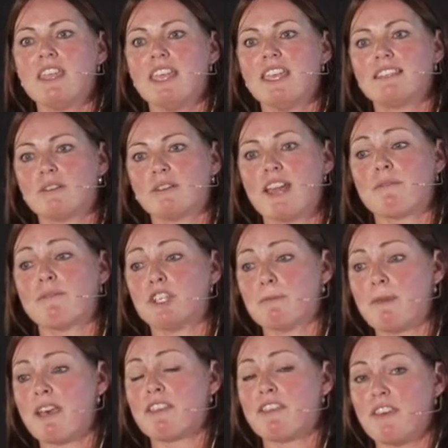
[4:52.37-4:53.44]
it's on average
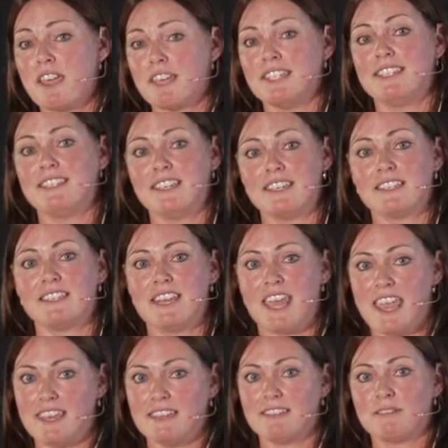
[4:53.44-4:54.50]
about 36
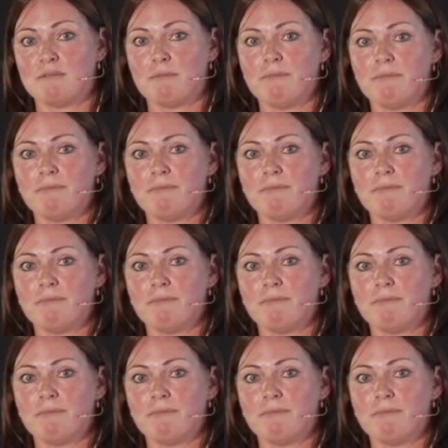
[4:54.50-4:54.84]
days.